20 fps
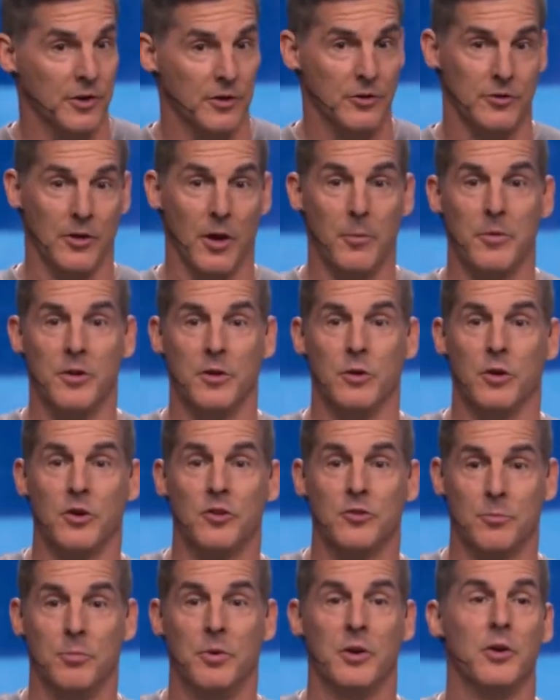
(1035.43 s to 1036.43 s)
It's something you
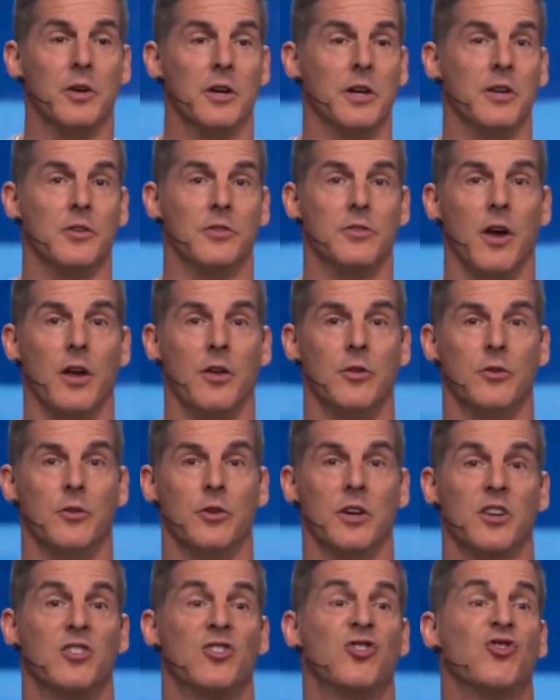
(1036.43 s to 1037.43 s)
experience
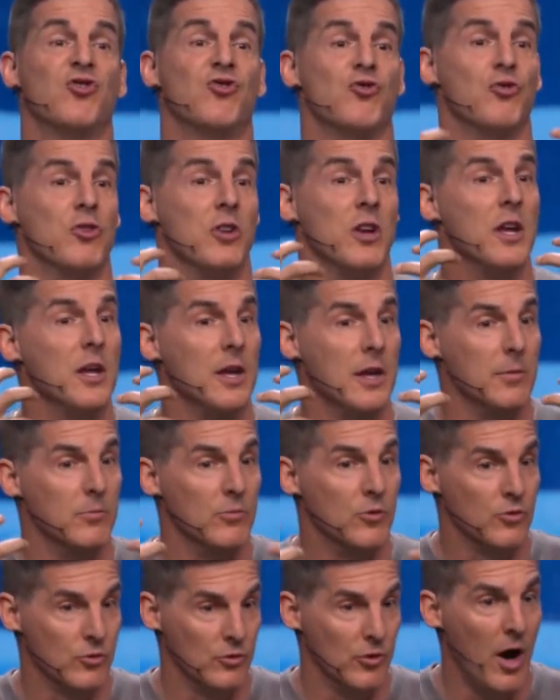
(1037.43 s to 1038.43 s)
under
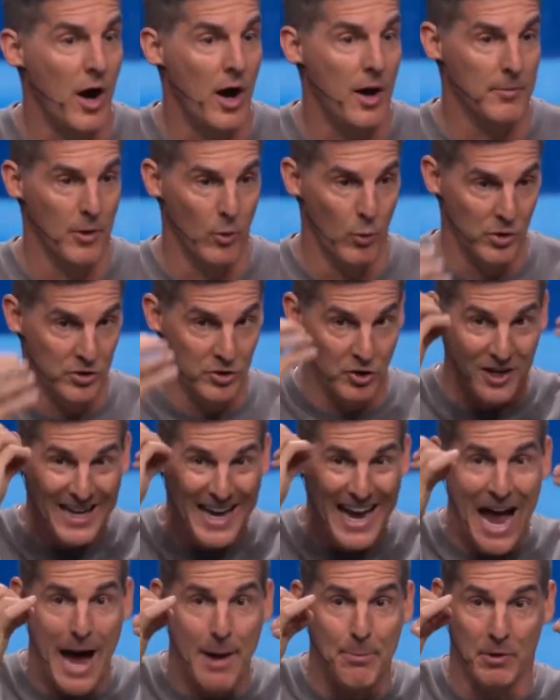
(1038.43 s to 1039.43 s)
extreme trauma when your
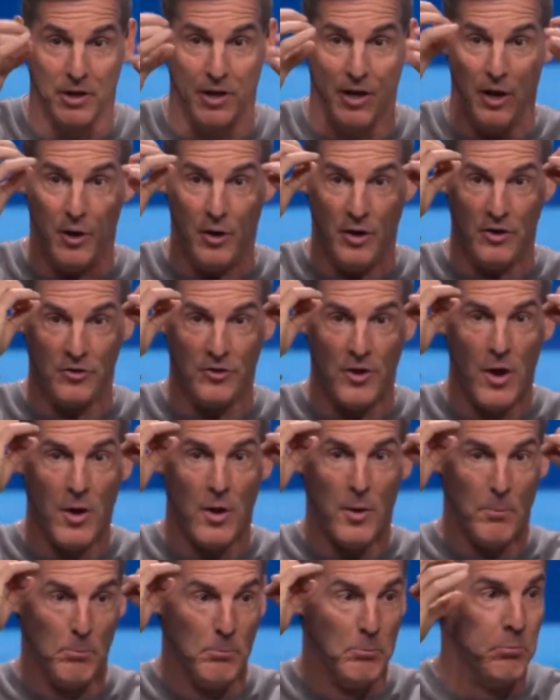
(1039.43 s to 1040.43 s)
capillaries
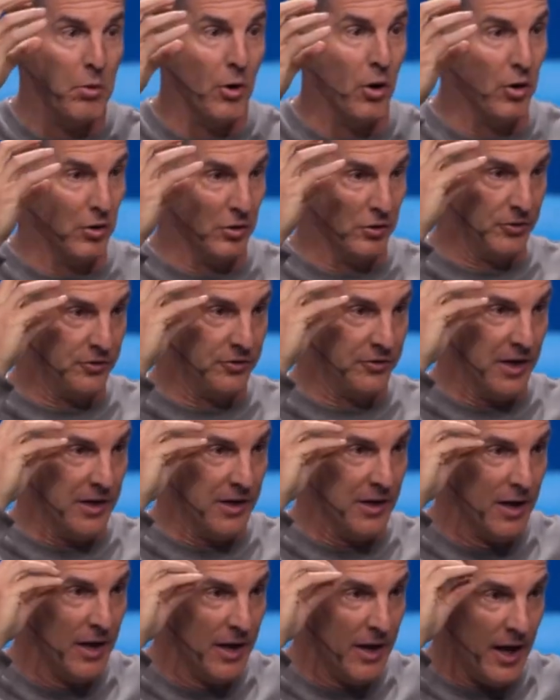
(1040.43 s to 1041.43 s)
burst and,